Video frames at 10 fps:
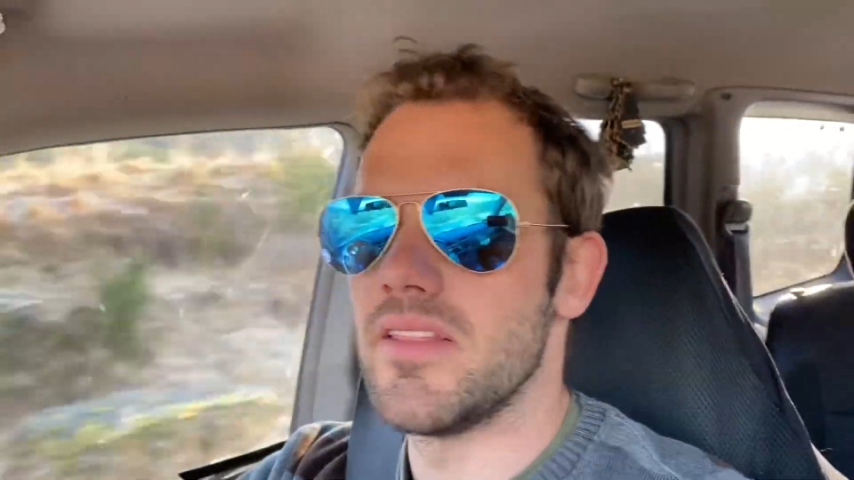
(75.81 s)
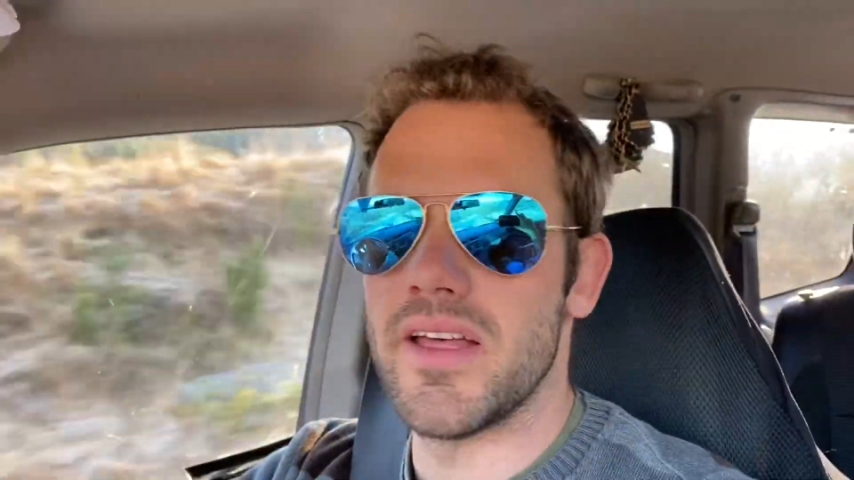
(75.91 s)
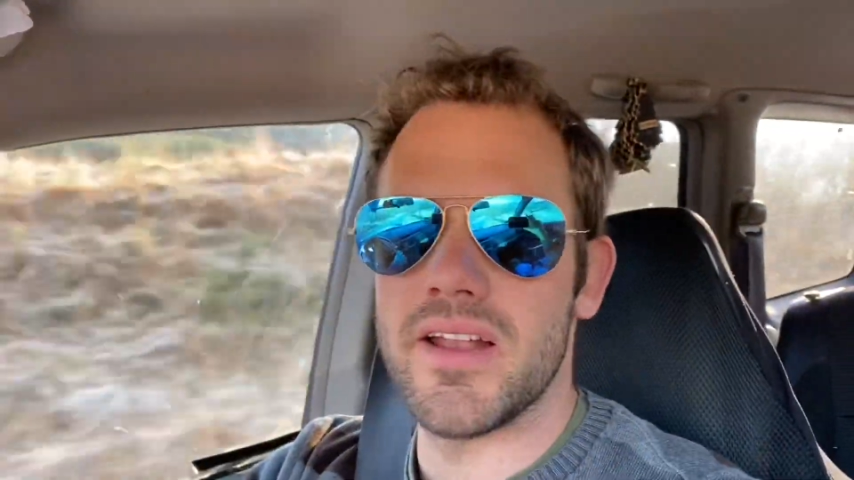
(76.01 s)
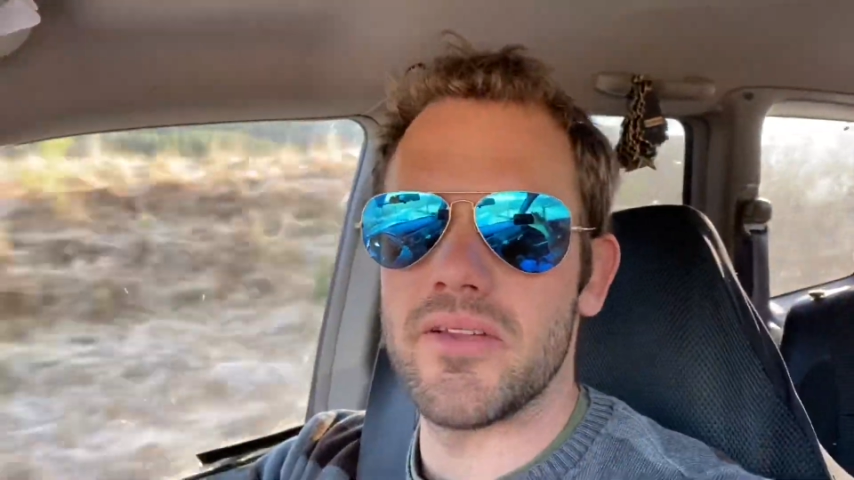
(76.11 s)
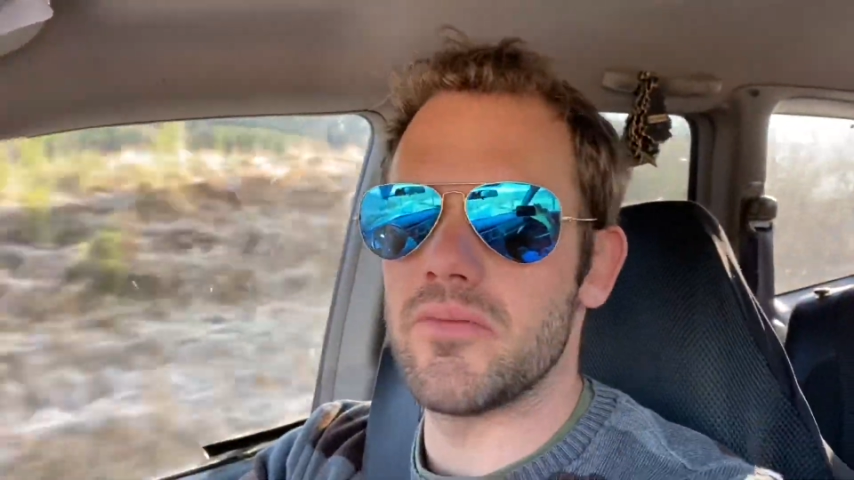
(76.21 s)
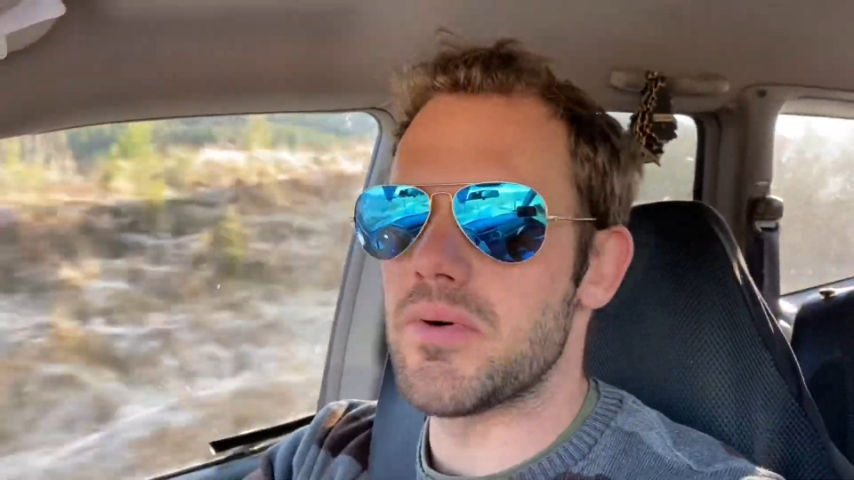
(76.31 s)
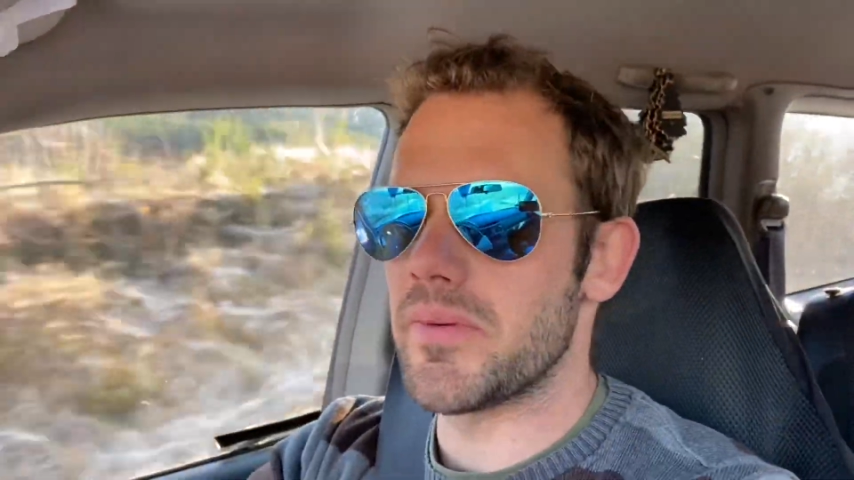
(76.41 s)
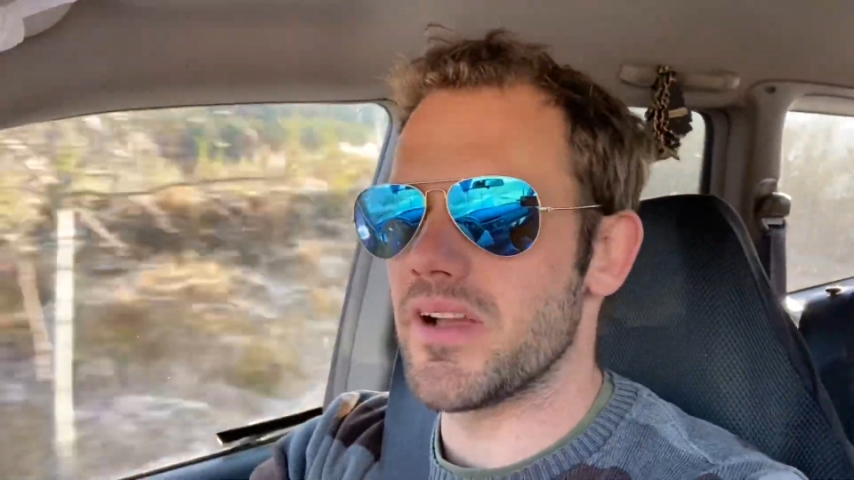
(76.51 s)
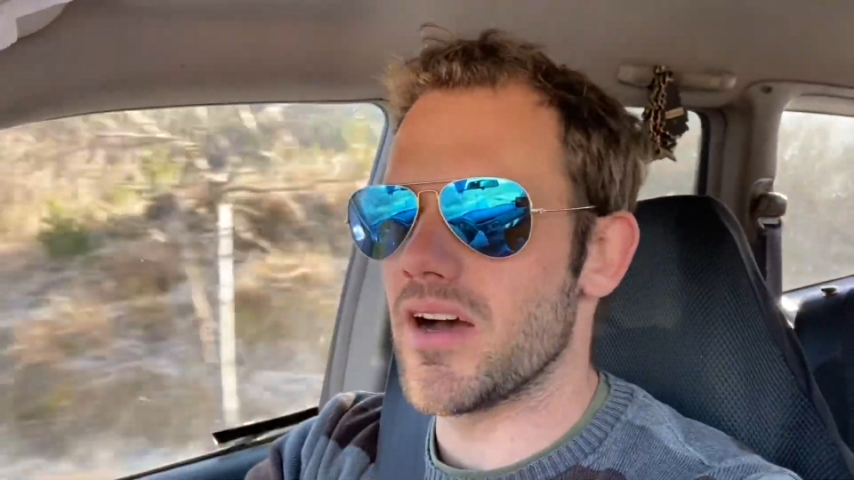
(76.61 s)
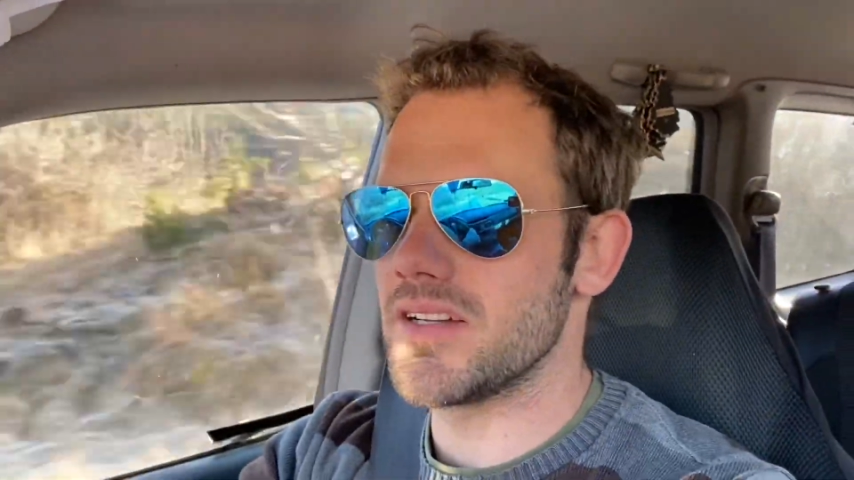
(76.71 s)
then I think we'll
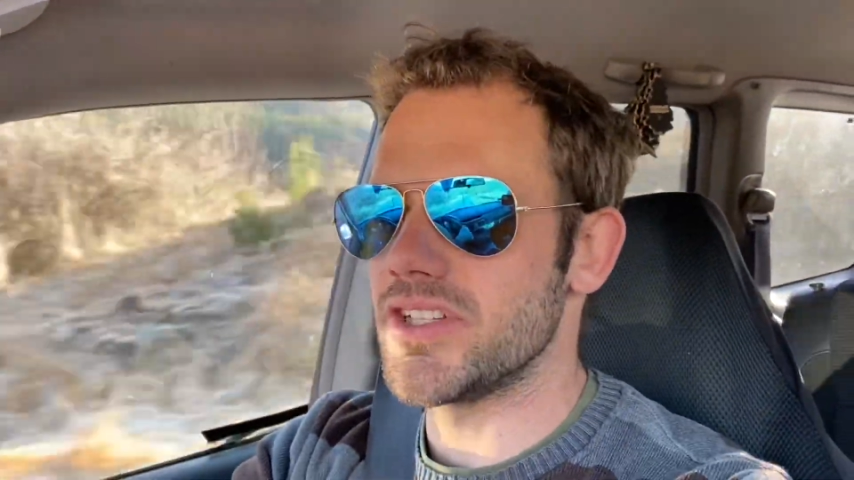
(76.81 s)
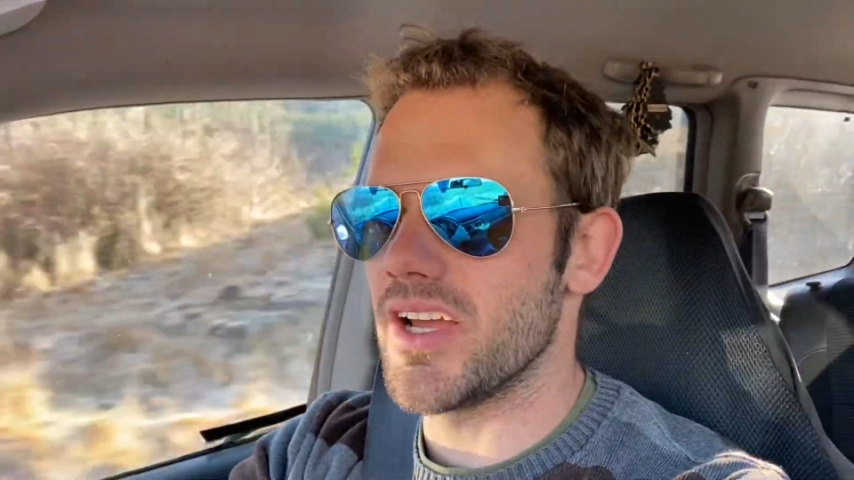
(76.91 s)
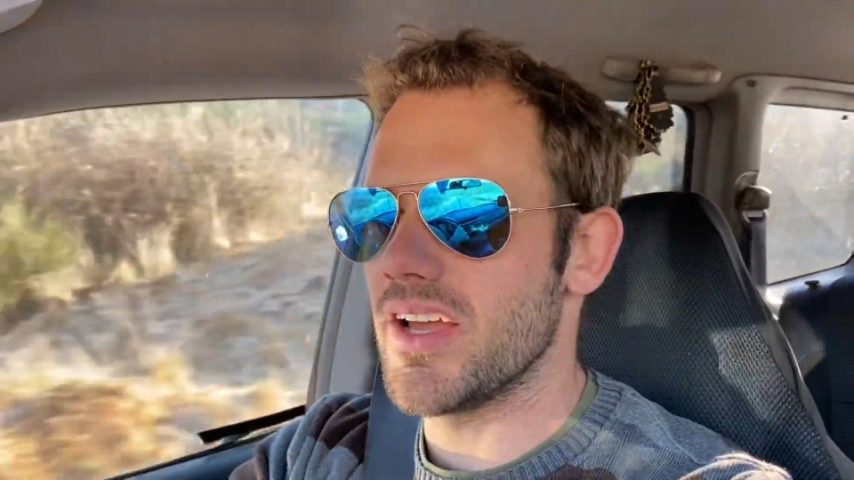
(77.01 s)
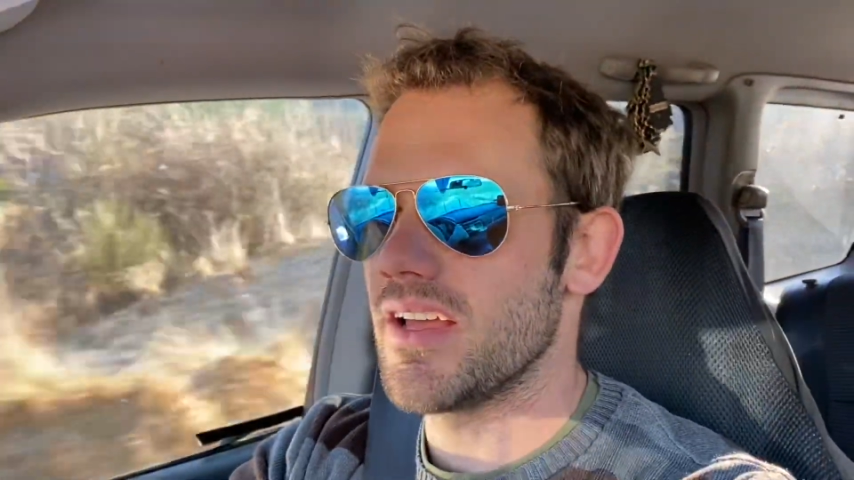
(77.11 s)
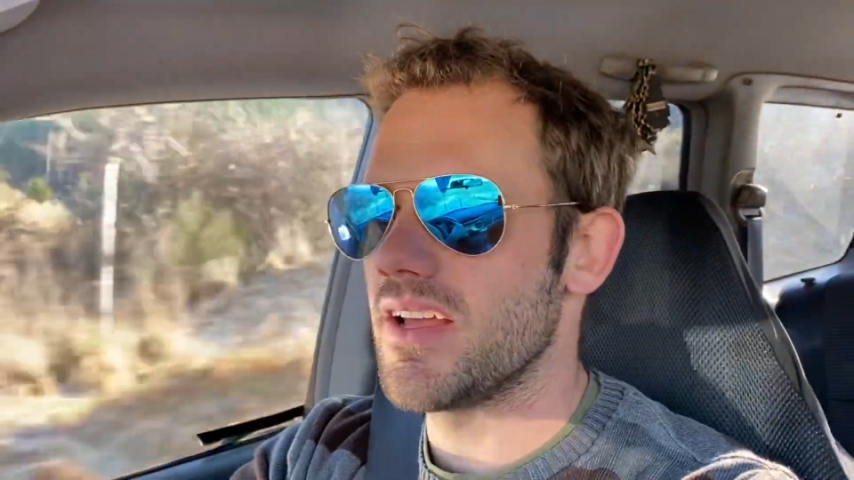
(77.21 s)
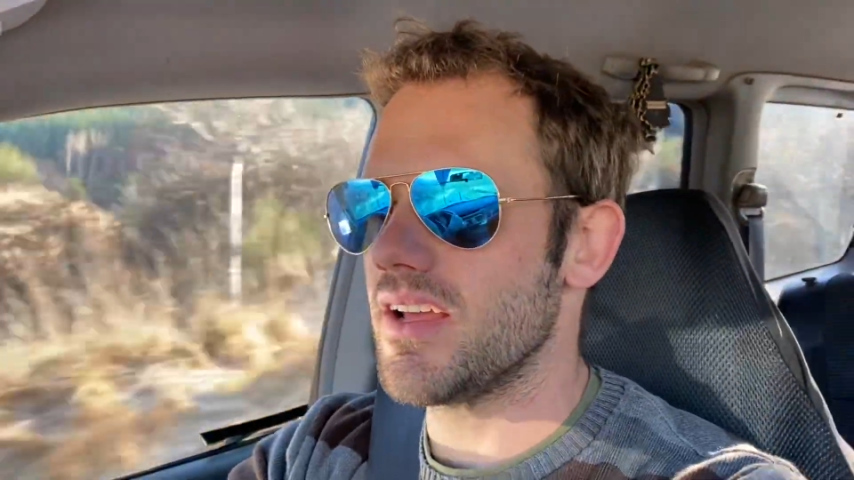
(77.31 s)
probably car share